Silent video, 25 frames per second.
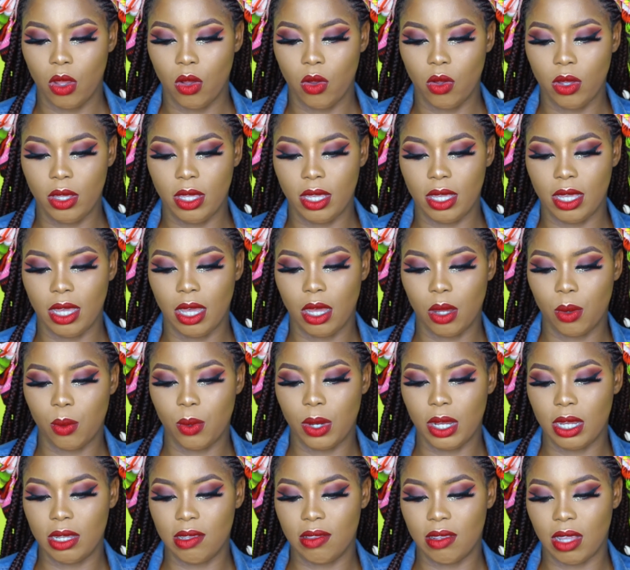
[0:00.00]
Okay,
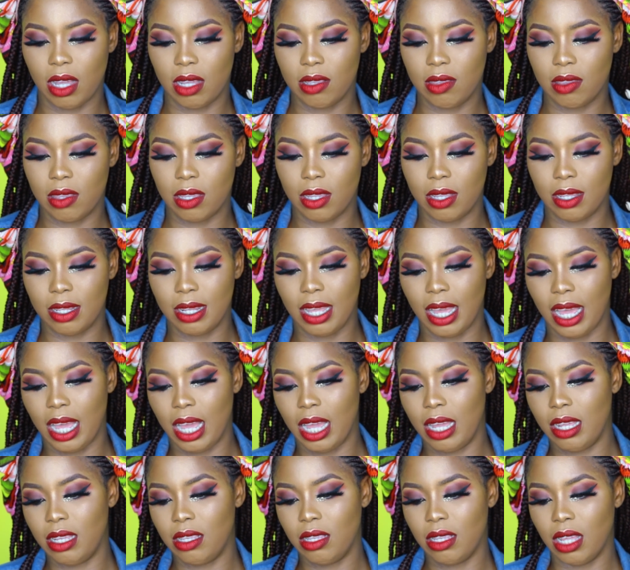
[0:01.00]
Hawa is asking,
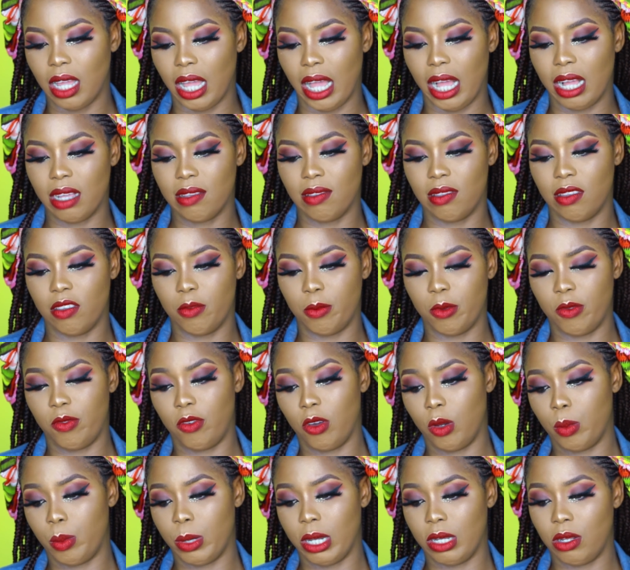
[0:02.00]
I asked this
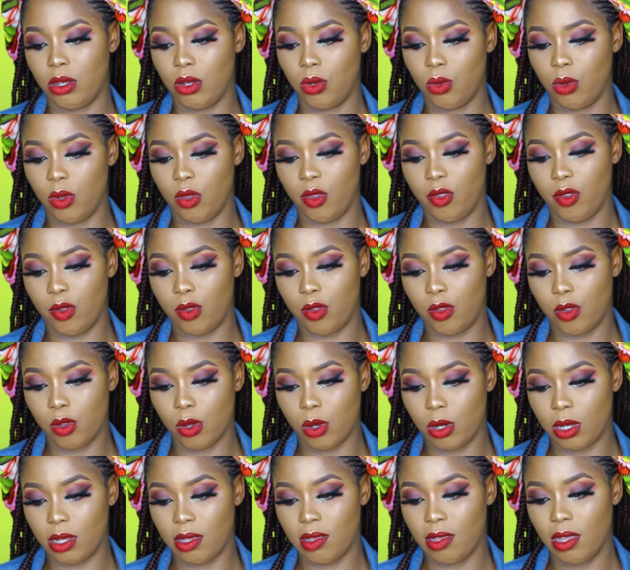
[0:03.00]
before, but I don't know if you
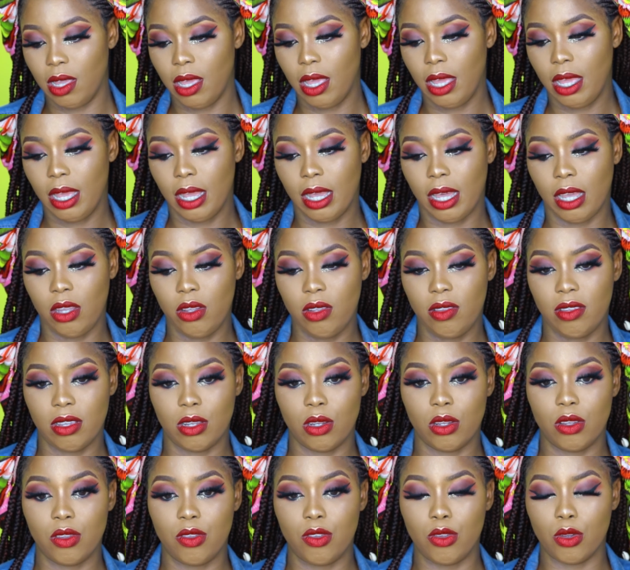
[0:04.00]
saw it. Can you
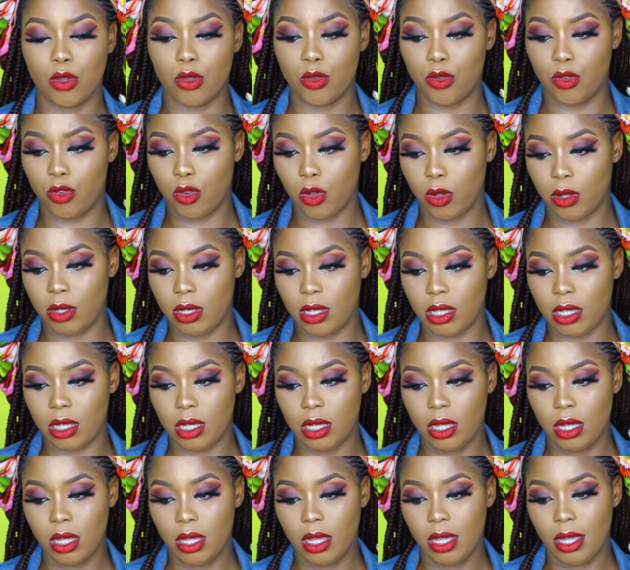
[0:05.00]
tell us your
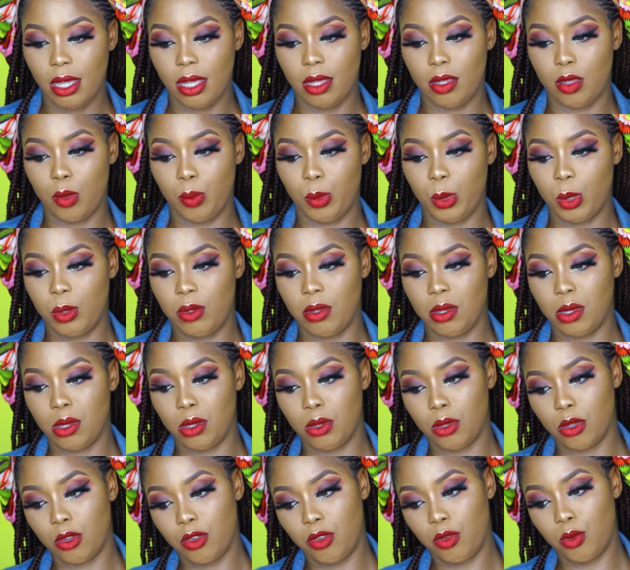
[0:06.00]
journey in the beauty
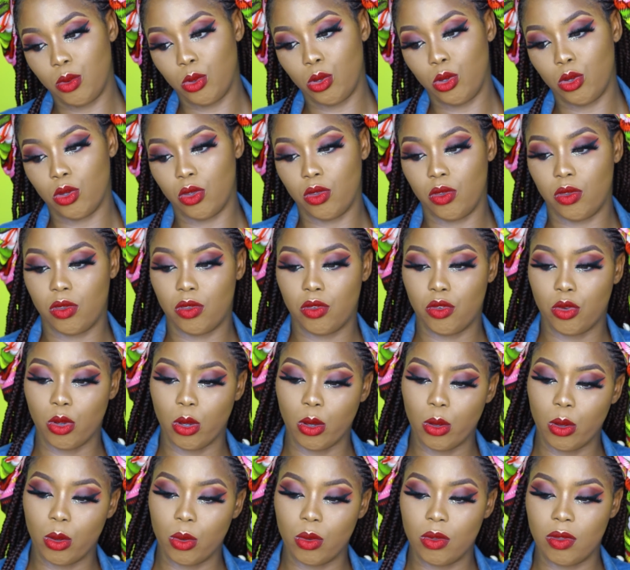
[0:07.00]
industry, your
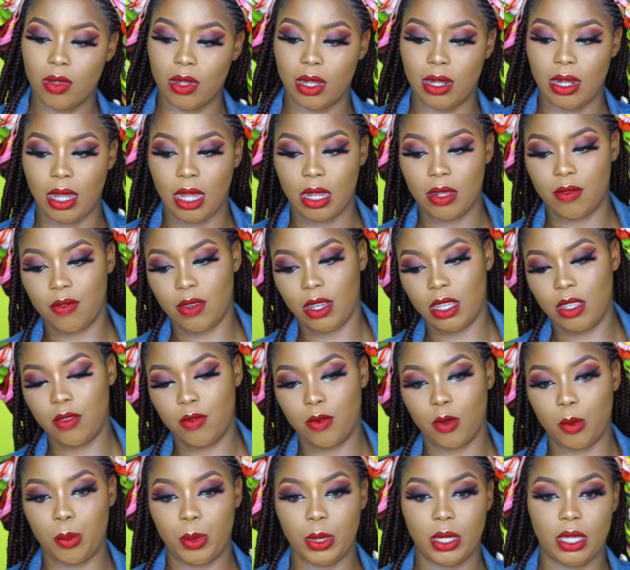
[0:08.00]
struggles and advice
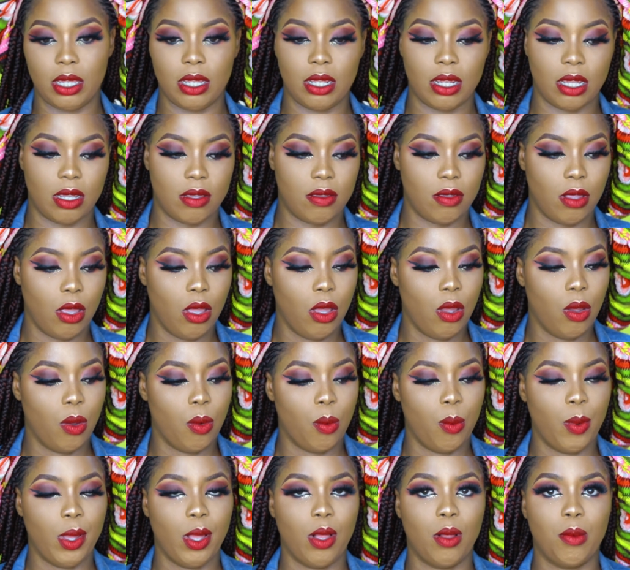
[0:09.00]
for beginners?
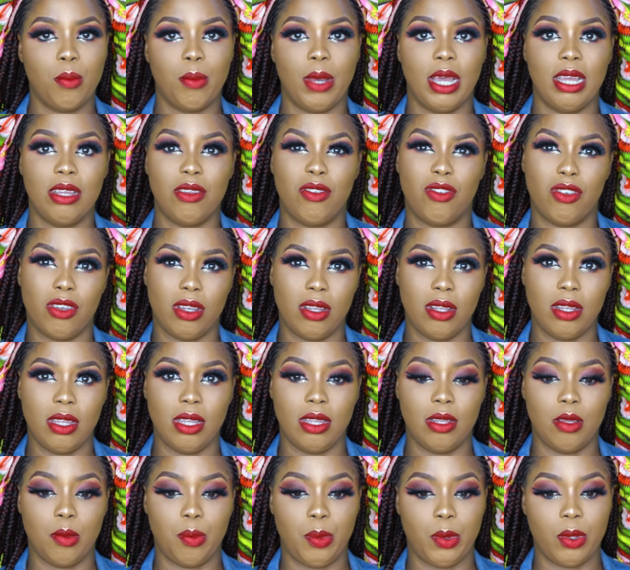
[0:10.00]
Well, my
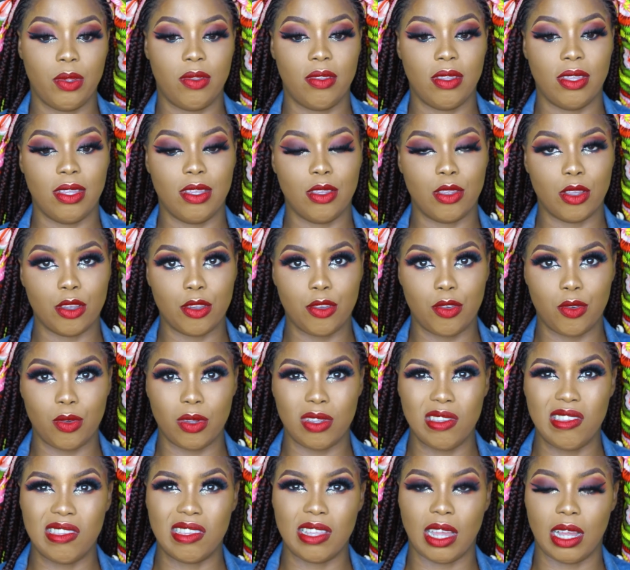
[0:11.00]
journey in the beauty
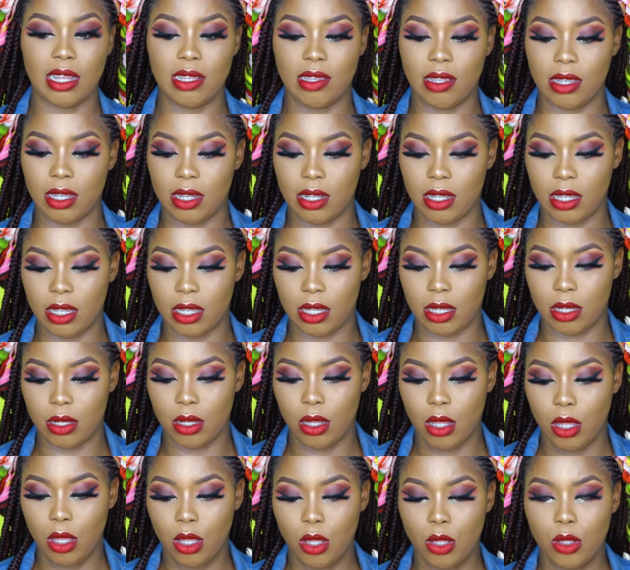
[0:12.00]
industry started
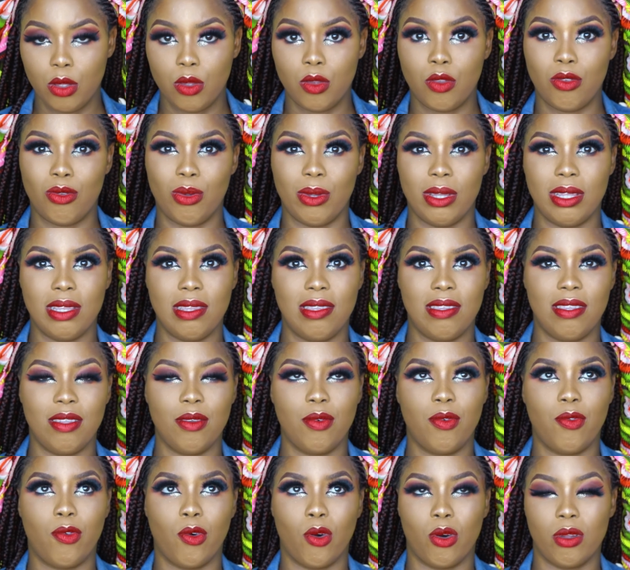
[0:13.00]
in
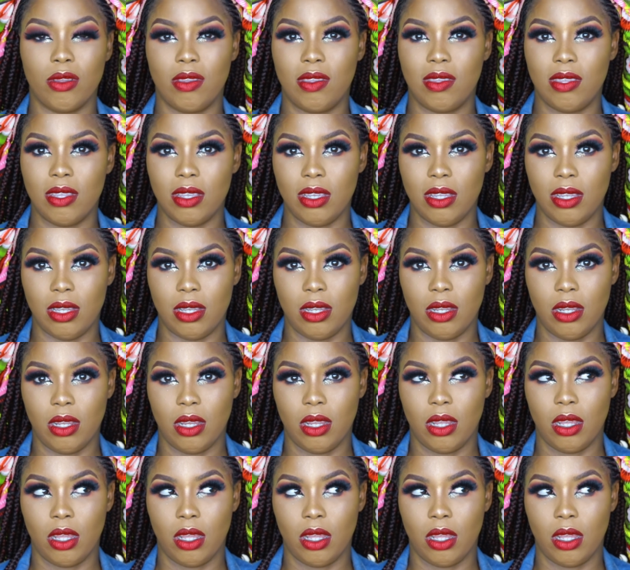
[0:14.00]
2014.